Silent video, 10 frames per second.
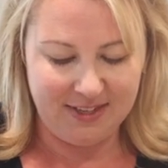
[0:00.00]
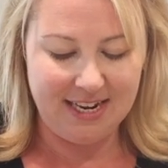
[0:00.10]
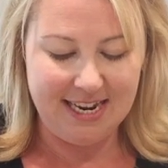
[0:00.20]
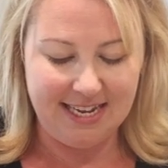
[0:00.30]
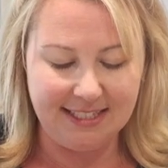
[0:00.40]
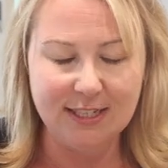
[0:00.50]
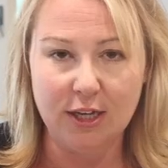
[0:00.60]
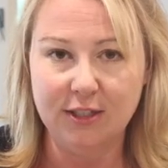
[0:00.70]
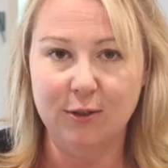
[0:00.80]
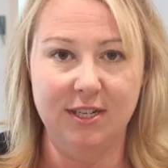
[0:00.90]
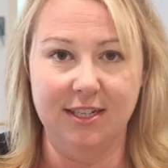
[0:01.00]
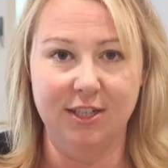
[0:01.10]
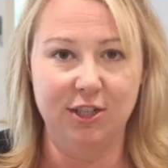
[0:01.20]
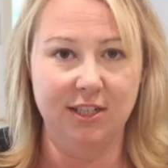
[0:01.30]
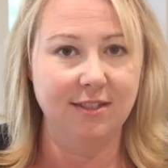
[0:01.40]
It is also
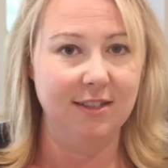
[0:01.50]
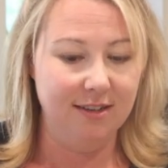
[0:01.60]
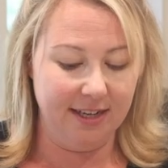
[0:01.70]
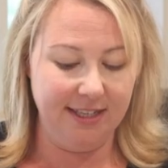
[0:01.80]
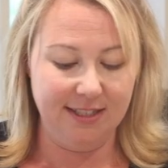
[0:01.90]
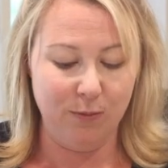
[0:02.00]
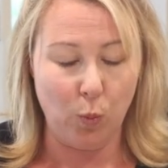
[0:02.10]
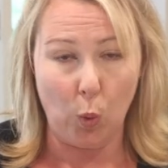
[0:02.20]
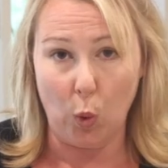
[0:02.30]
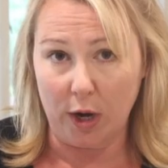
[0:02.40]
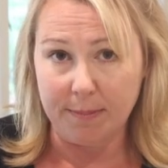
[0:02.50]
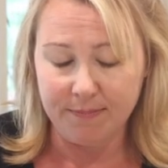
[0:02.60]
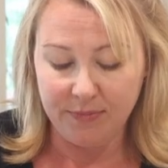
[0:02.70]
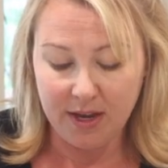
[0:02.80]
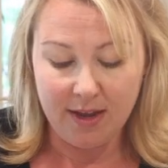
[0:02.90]
delicious, nice and
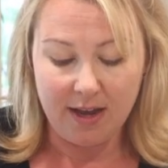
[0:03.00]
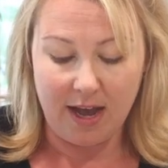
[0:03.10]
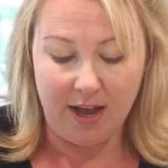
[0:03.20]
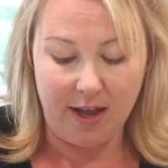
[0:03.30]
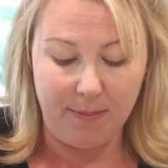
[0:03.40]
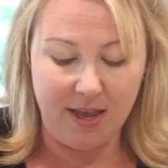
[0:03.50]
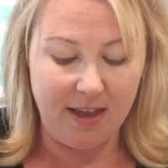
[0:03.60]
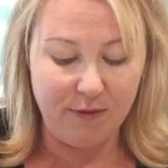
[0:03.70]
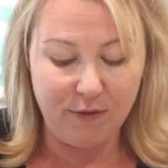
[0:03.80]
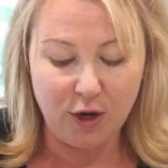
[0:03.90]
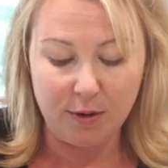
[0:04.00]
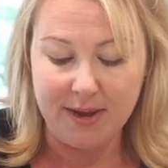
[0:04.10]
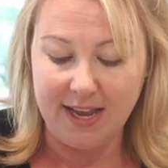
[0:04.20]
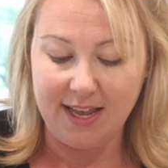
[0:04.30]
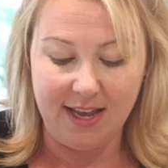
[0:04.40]
warm. If you're
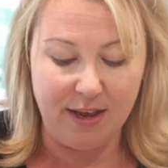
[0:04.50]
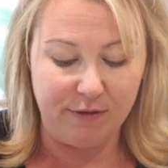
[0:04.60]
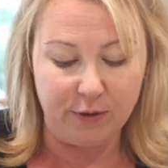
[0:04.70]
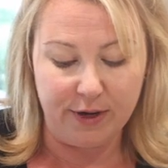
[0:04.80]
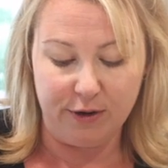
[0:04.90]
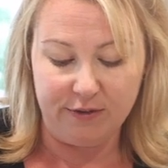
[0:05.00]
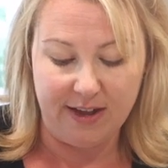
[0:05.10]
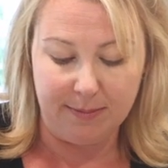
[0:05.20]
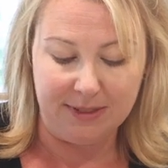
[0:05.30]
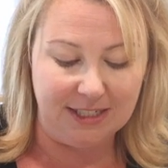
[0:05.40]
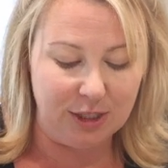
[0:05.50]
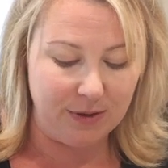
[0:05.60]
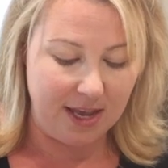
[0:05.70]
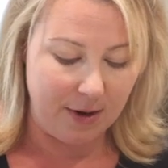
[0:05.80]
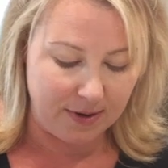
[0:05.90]
making it for your family
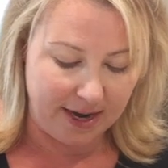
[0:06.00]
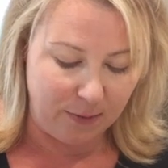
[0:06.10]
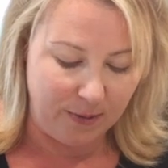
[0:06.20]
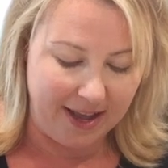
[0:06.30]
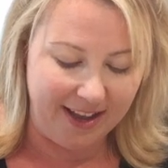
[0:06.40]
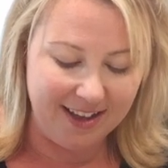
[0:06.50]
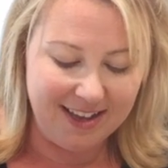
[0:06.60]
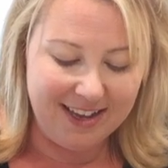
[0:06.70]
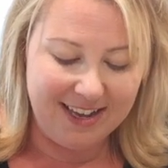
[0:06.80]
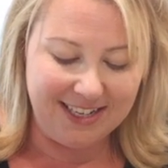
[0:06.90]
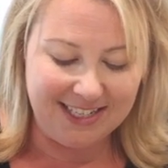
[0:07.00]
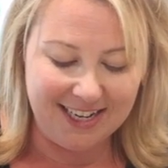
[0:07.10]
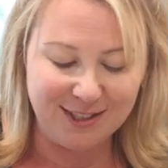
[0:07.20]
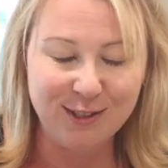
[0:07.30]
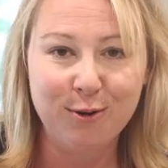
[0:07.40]
to eat right away, it
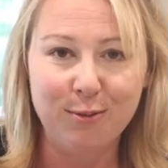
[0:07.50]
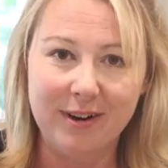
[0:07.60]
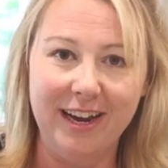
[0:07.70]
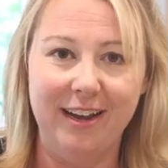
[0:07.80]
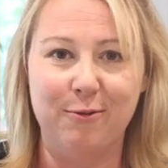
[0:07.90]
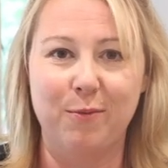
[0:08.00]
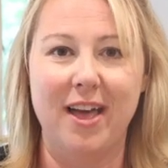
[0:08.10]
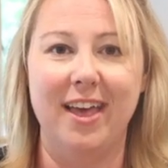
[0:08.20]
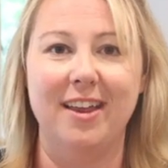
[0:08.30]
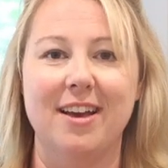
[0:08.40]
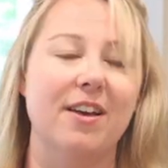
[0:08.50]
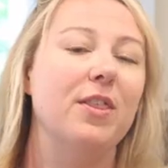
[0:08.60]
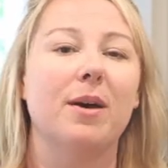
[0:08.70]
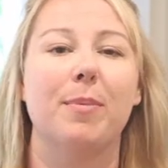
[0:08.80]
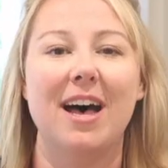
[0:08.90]
tastes great when
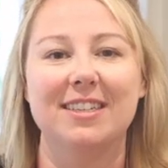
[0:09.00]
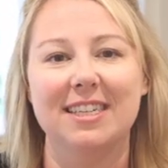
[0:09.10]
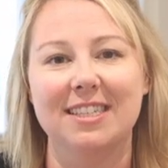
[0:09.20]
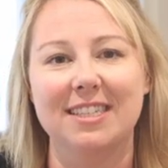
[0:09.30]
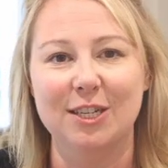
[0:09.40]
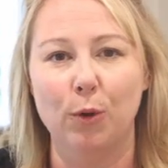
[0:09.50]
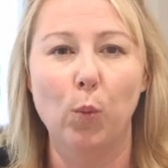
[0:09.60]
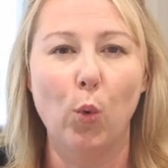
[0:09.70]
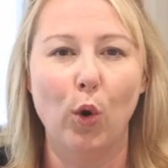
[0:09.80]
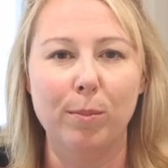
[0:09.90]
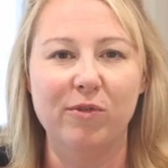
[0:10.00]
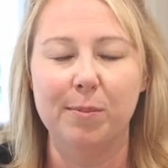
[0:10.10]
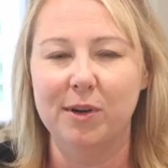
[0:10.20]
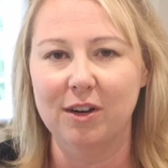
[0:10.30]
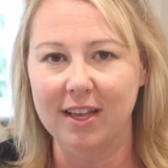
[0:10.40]
the pasta is still warm
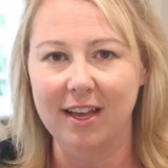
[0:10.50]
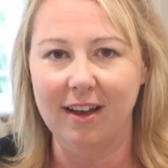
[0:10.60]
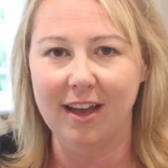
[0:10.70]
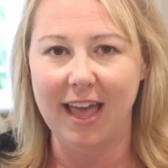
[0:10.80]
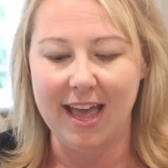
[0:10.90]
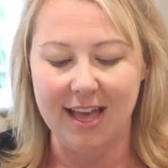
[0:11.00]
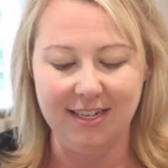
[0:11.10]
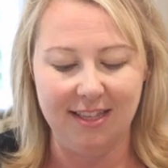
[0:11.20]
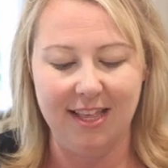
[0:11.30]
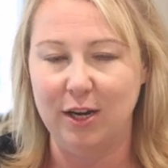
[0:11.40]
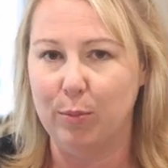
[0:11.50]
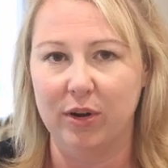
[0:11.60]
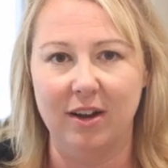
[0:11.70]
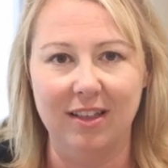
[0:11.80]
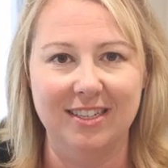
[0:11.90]
from cooking and then you
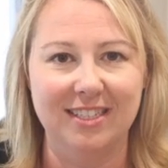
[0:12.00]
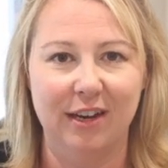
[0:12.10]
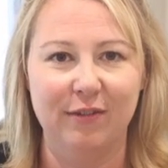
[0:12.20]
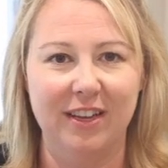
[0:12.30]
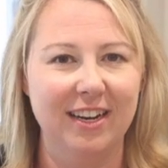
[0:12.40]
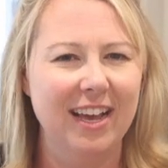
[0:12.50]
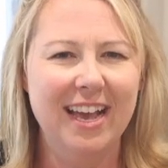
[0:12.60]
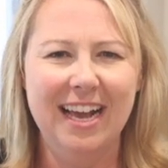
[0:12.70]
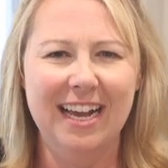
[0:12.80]
put all this stuff in.